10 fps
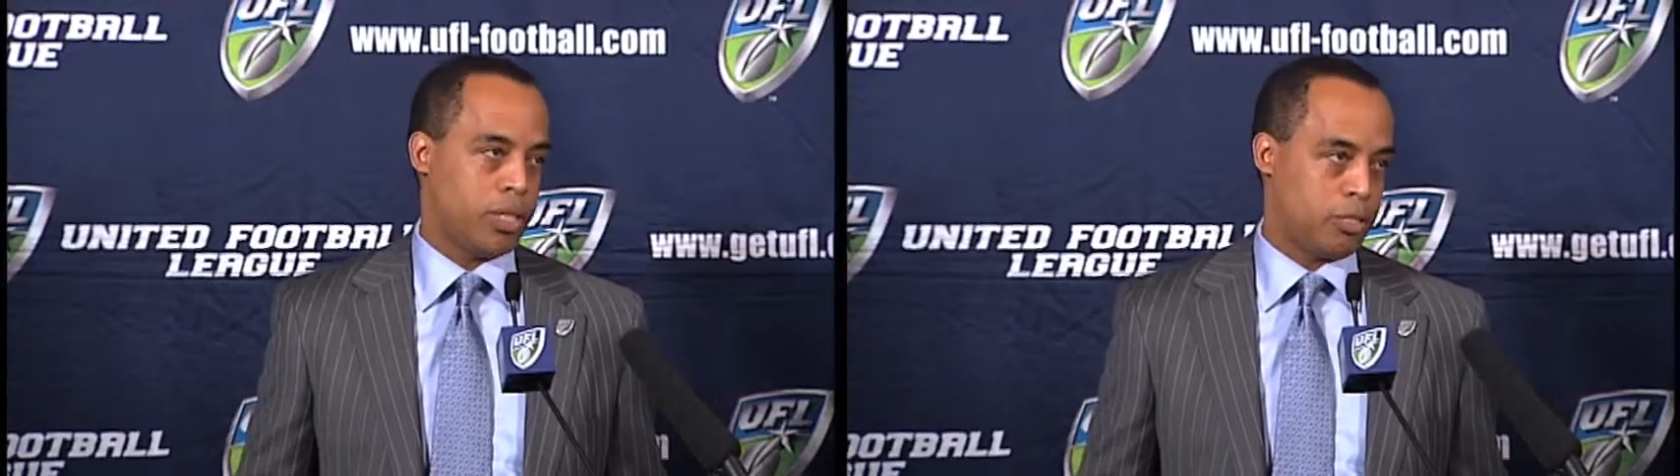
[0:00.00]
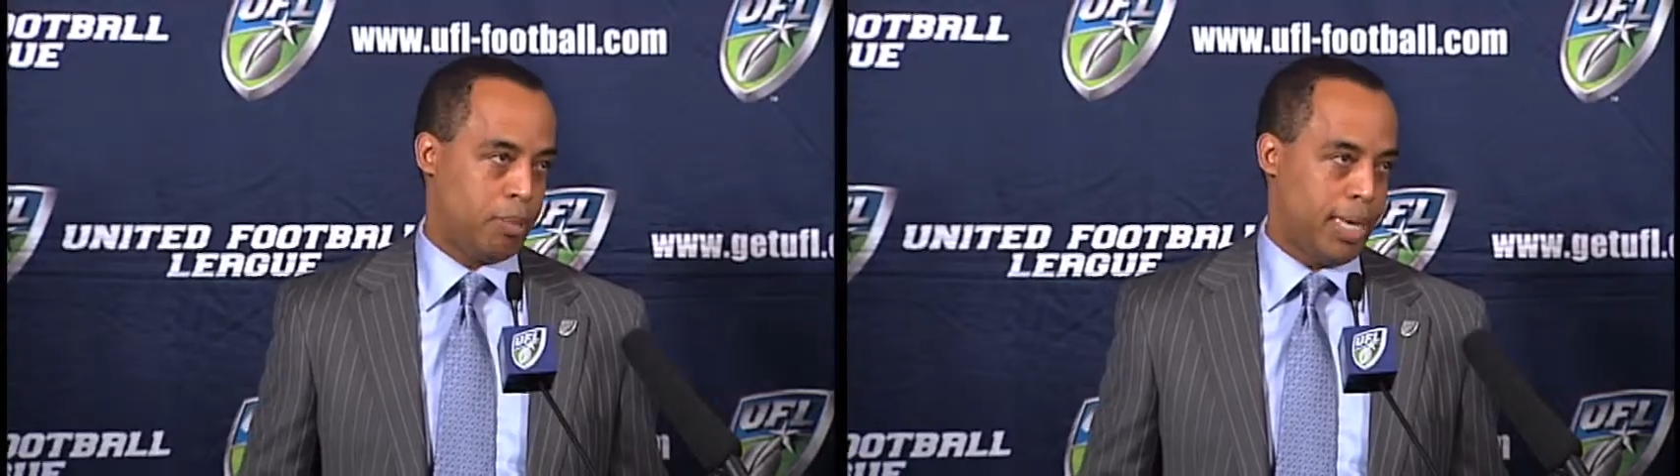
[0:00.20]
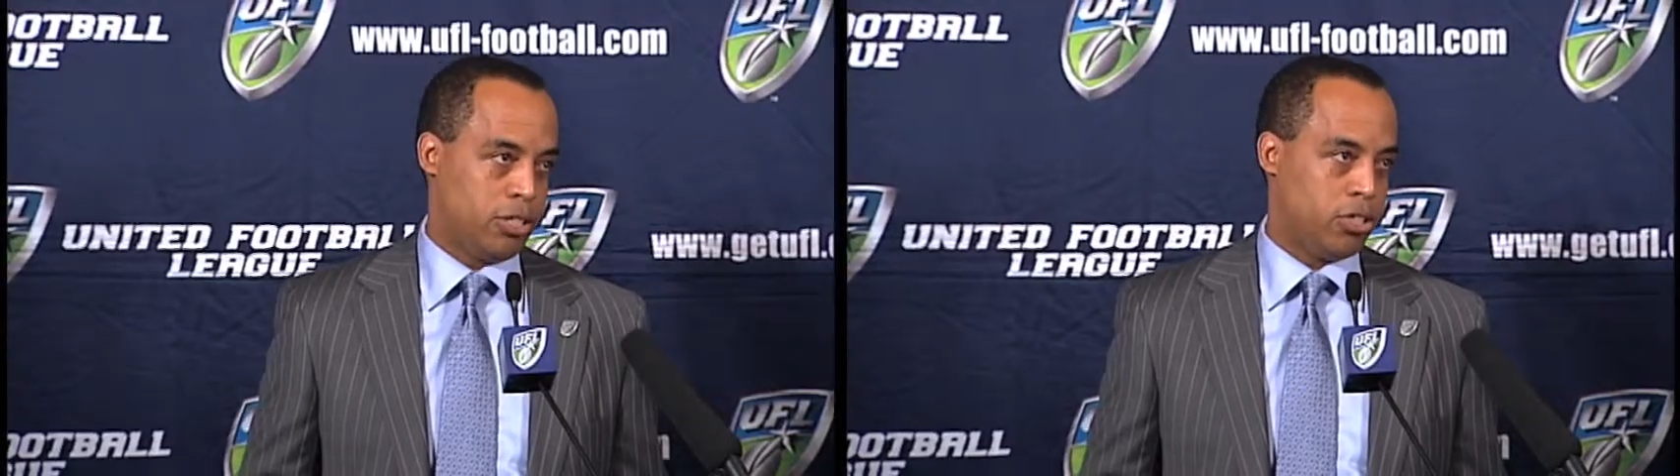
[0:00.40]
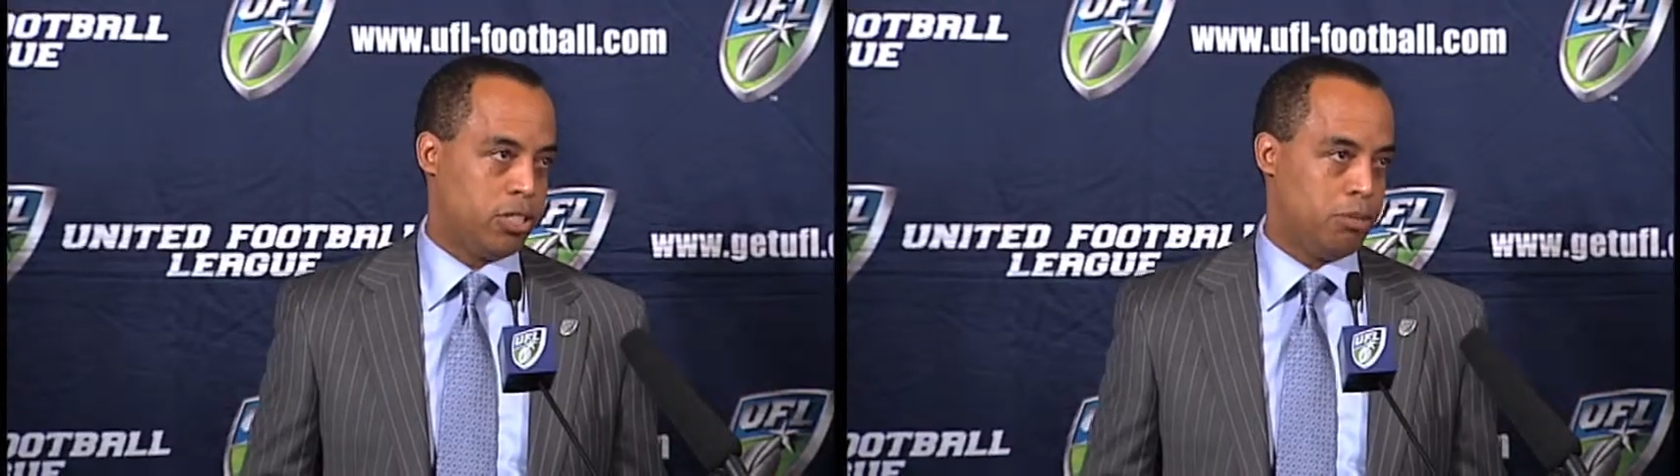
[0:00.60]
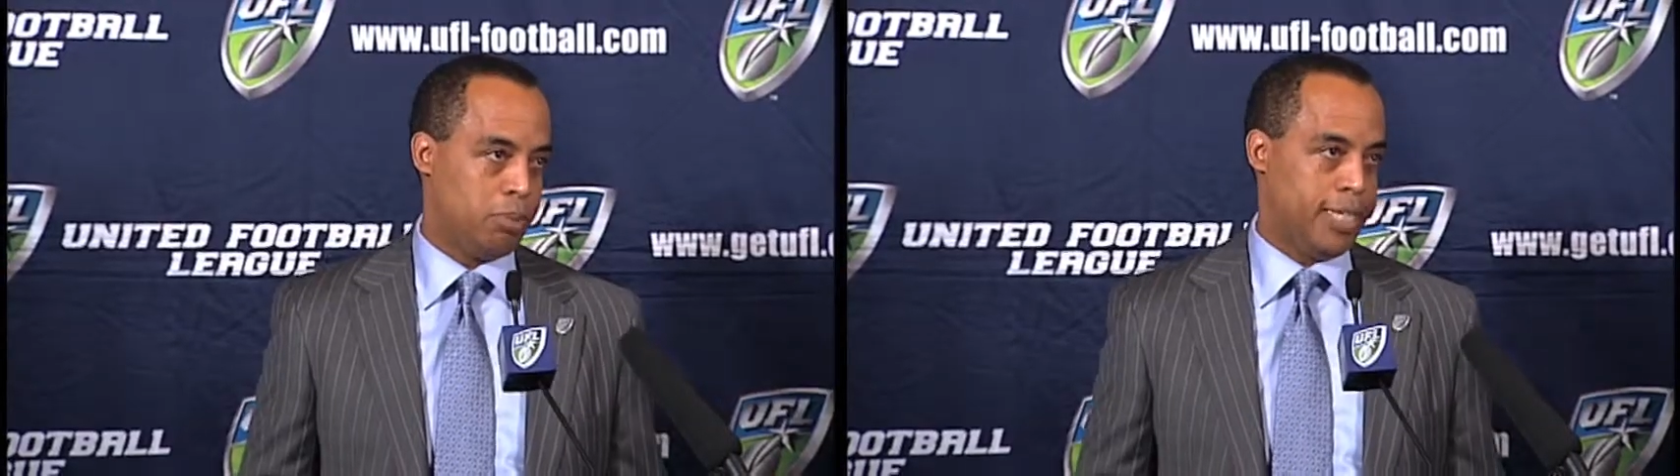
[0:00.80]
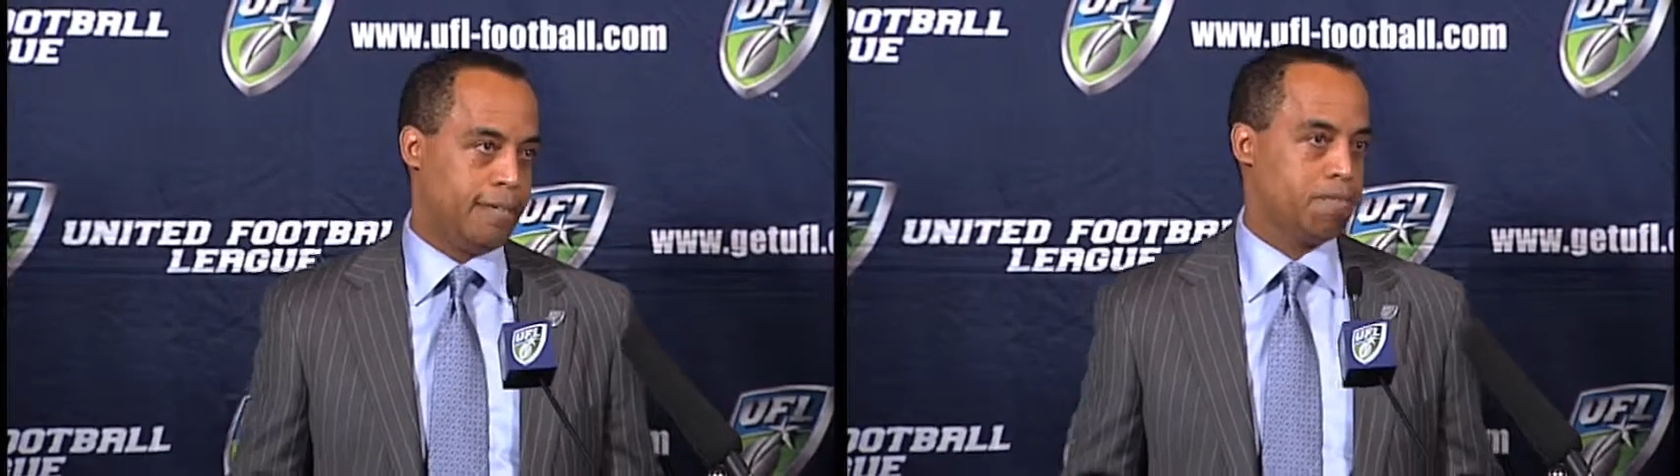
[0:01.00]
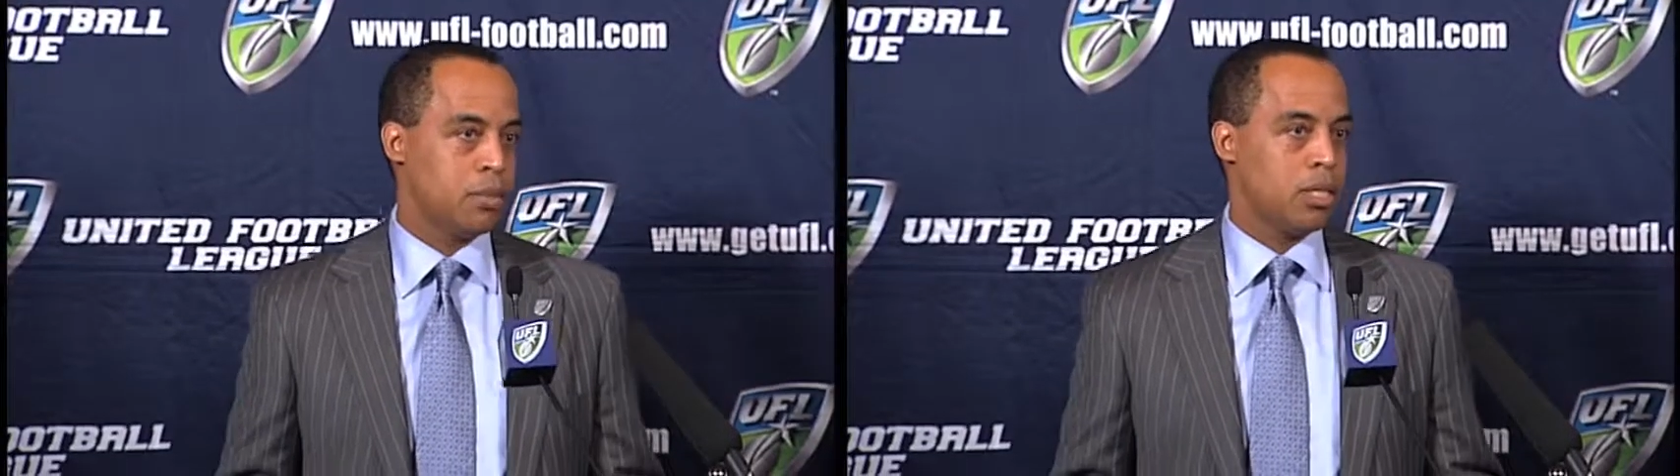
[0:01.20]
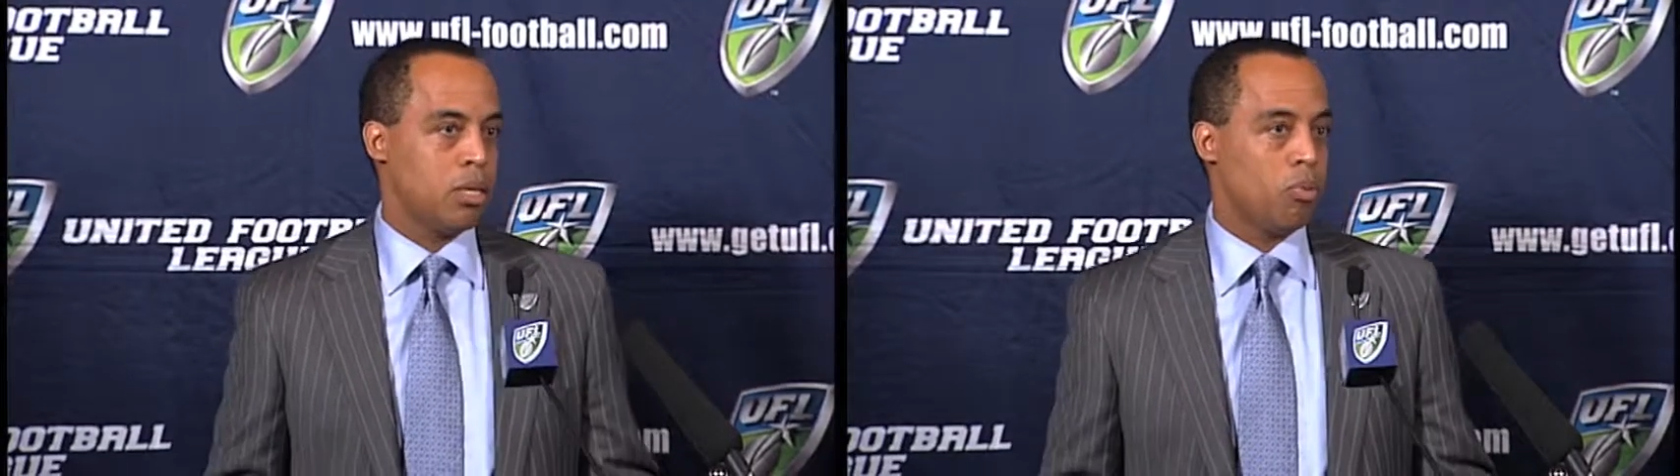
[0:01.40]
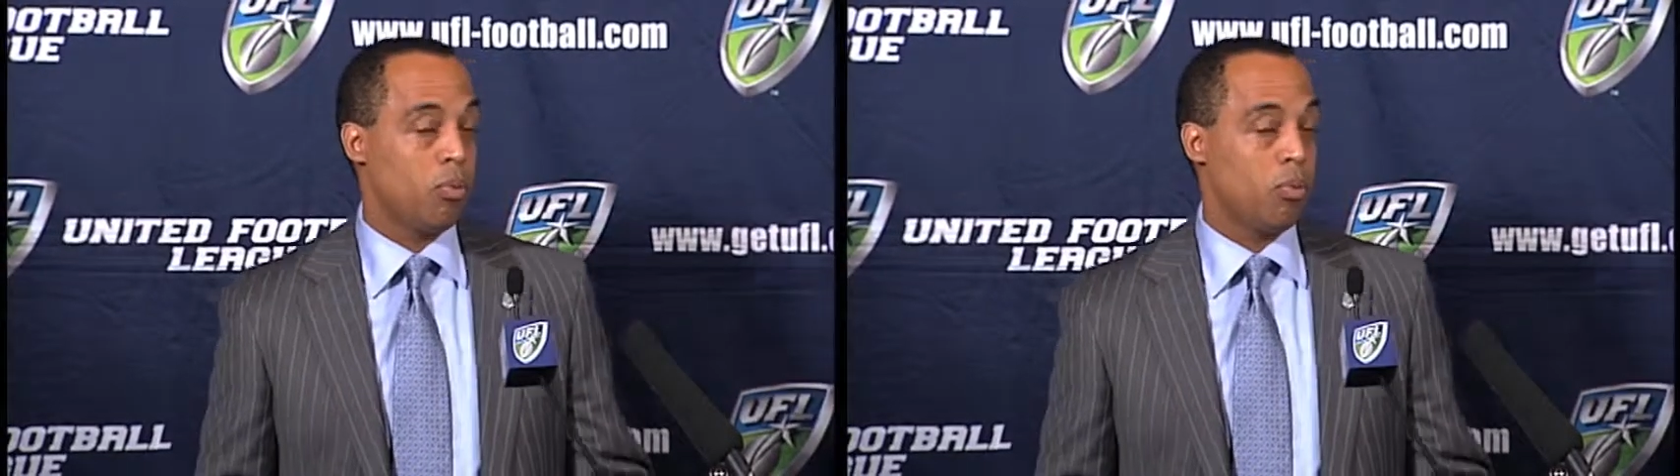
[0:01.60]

expansion to be. We